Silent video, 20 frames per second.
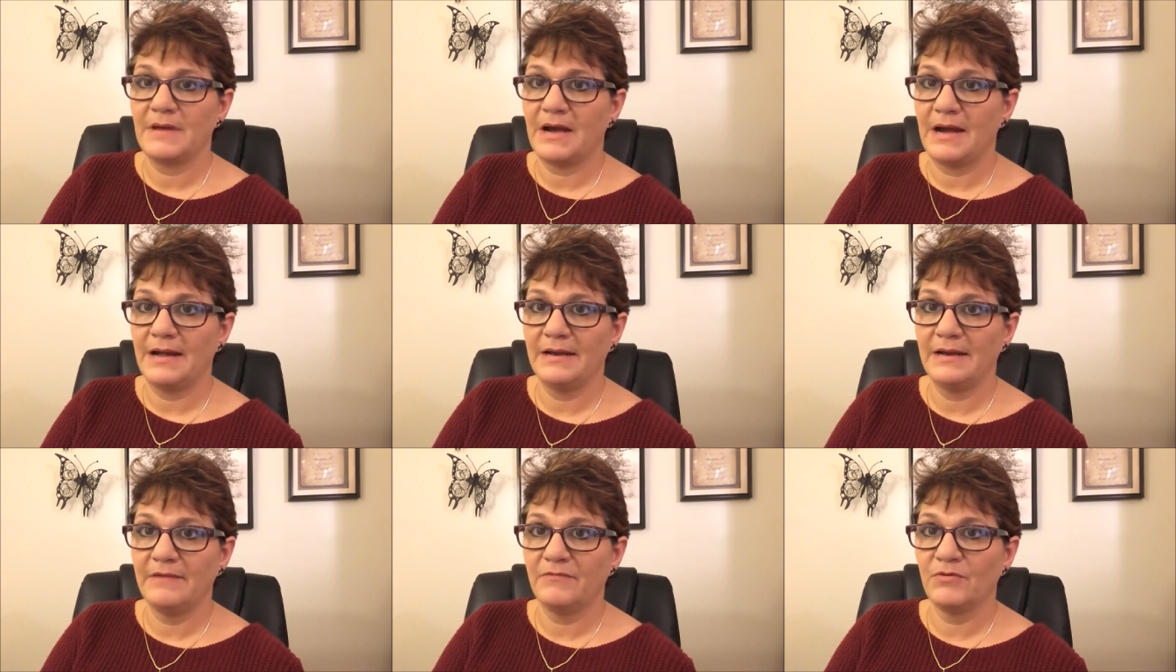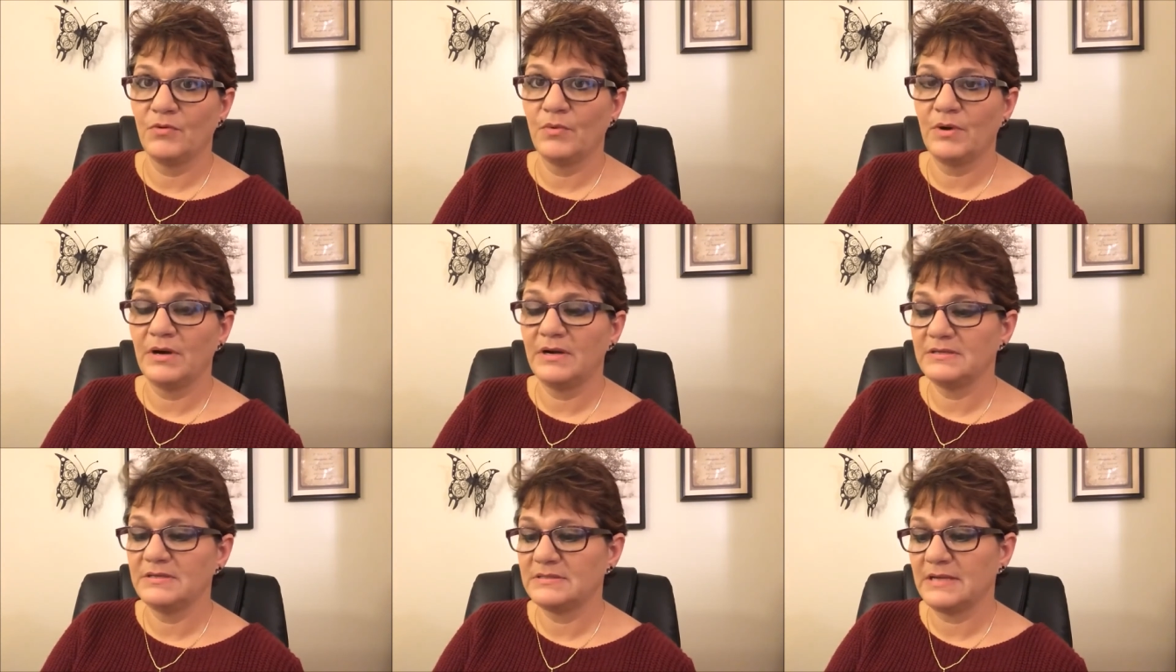I never
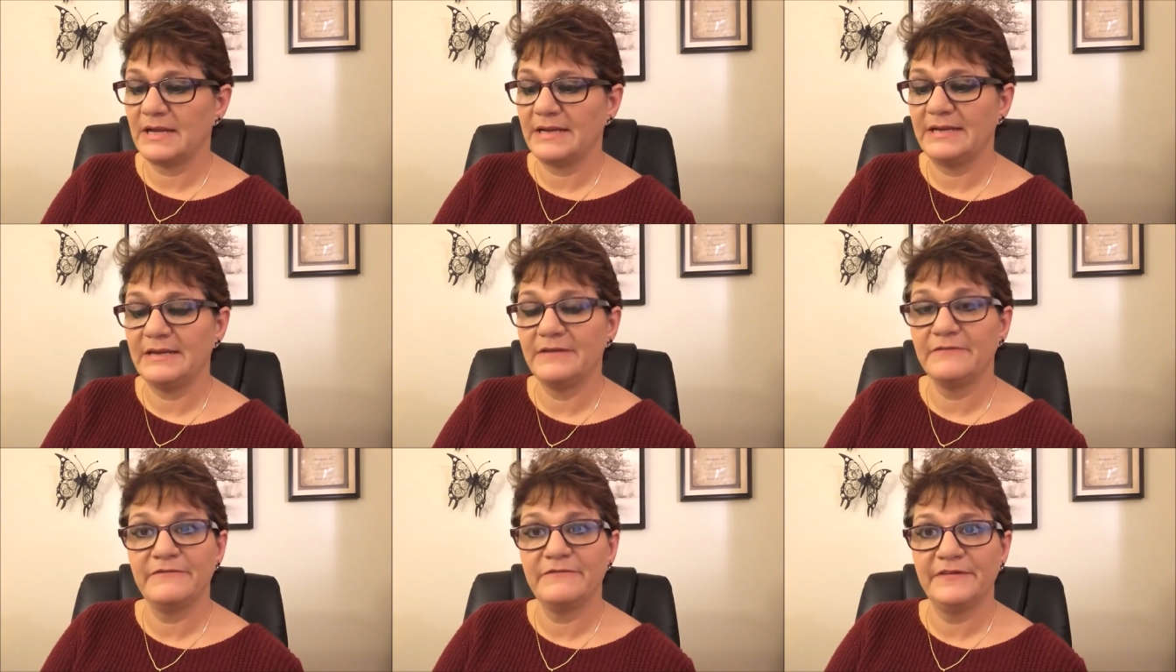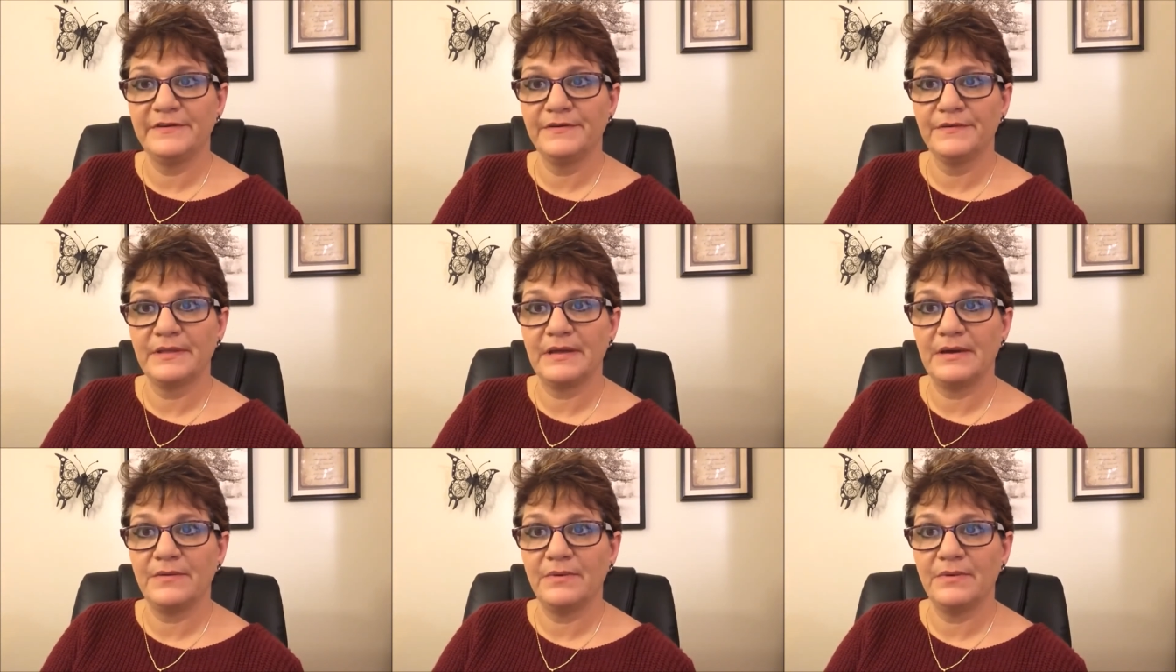was. I didn't
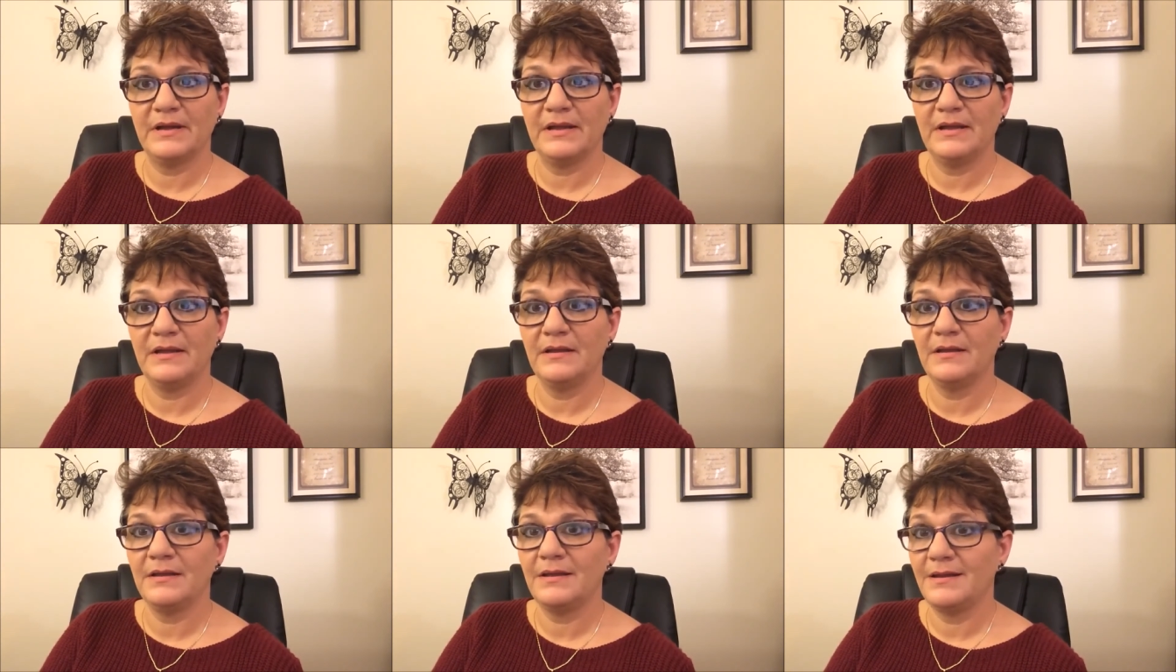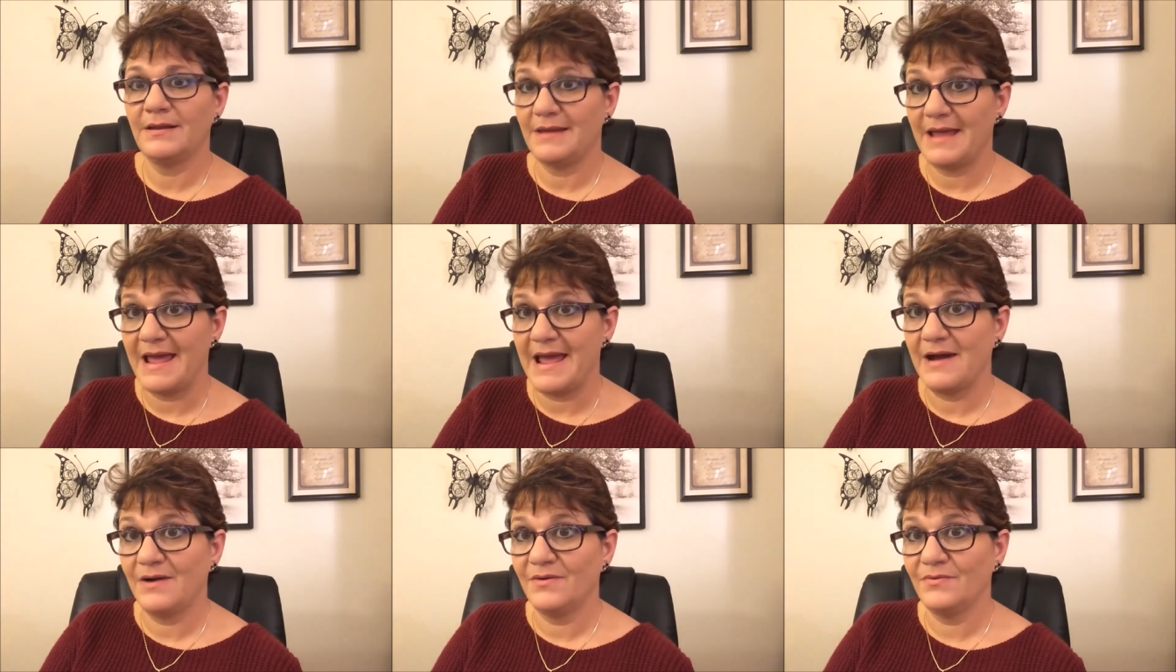feel that way.
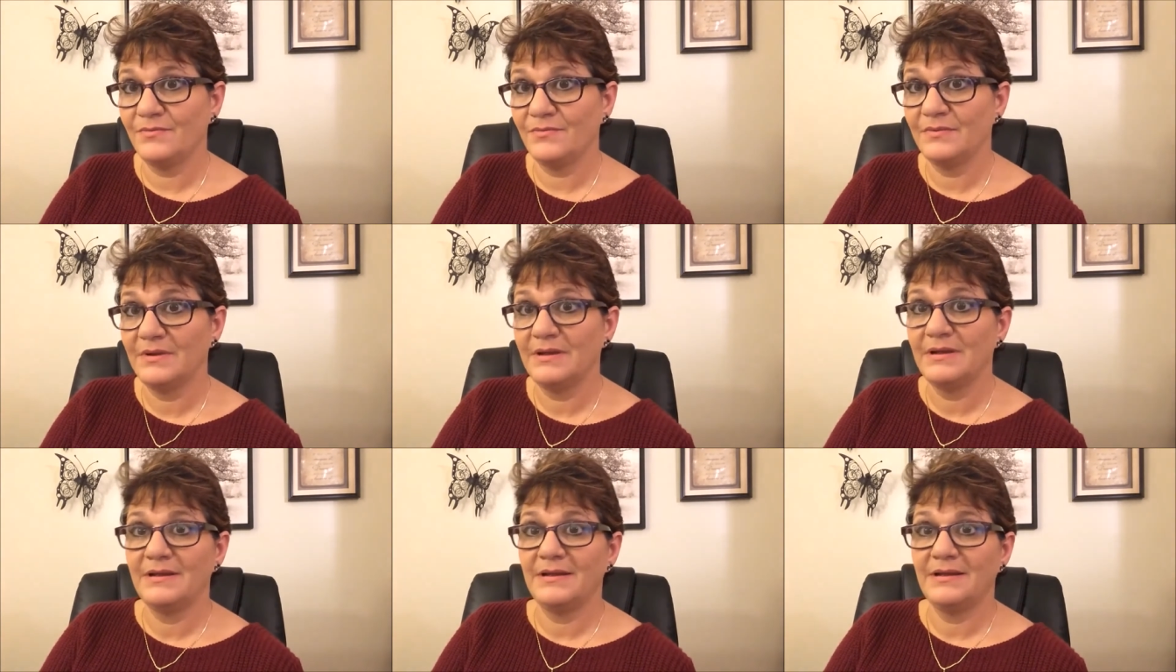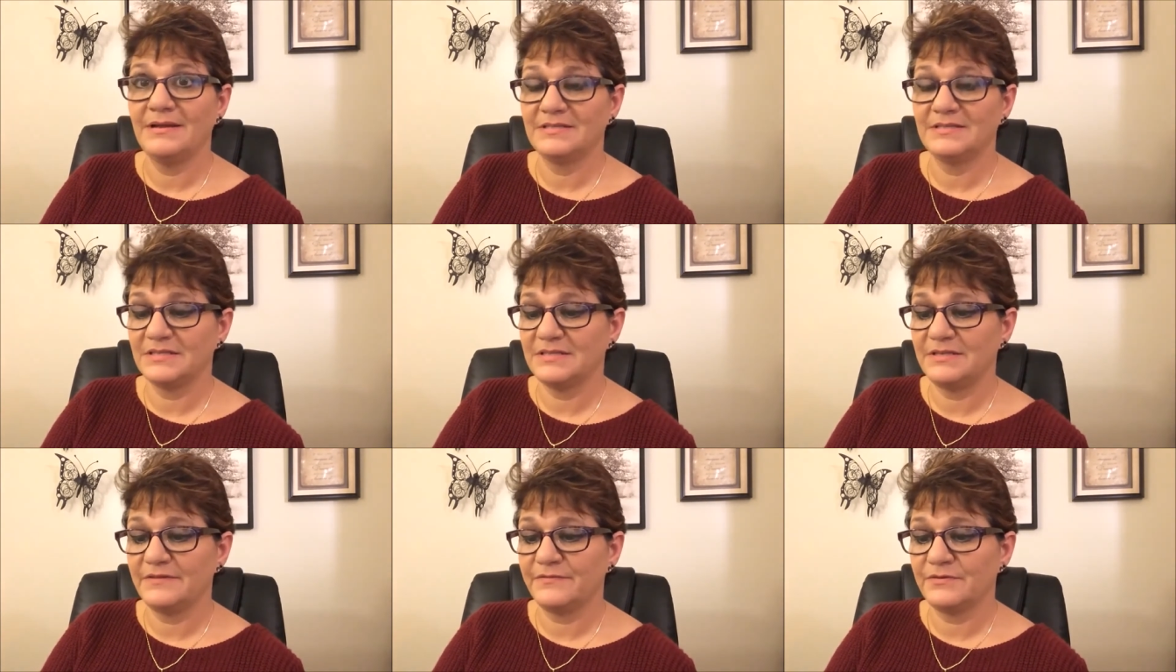Now,
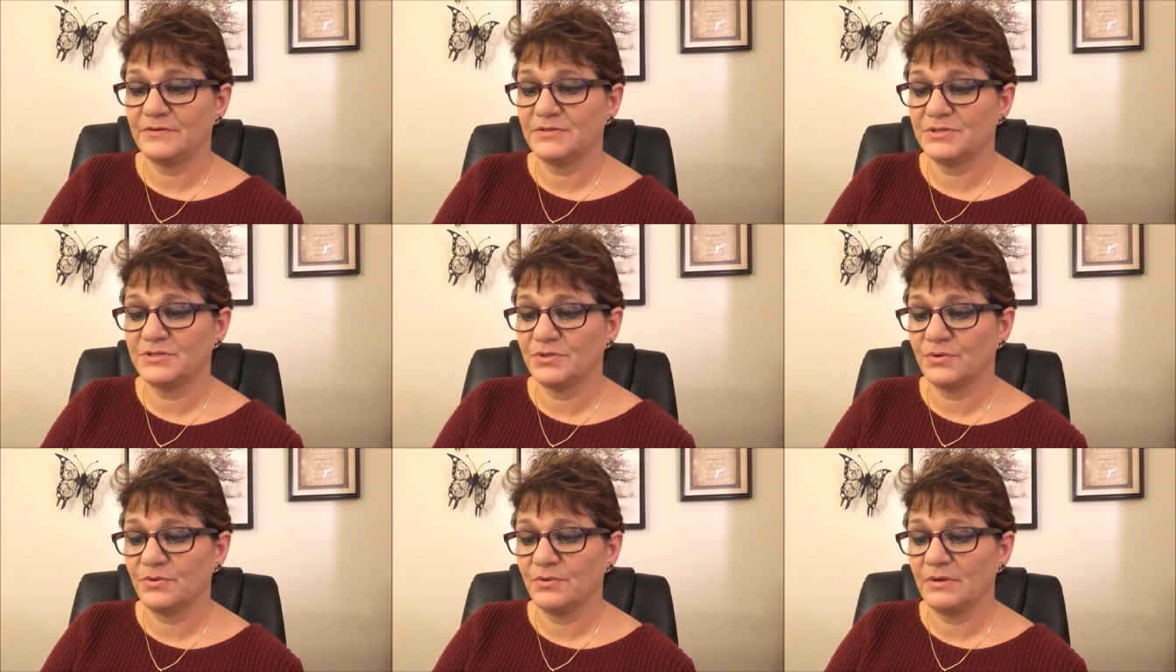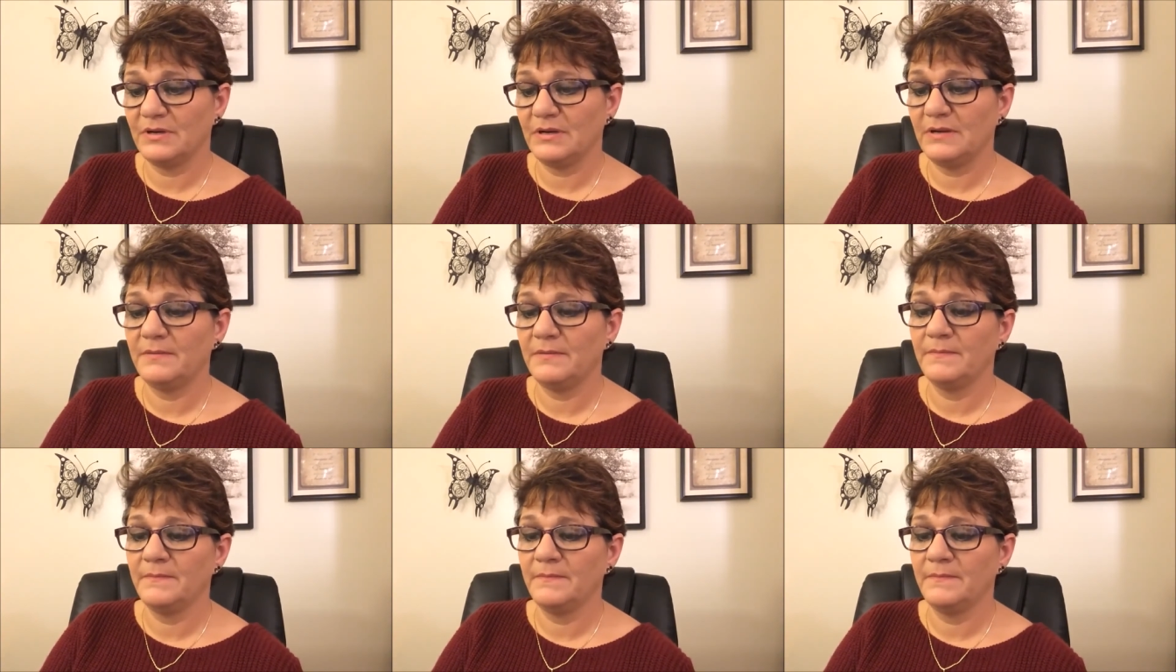it's a different story.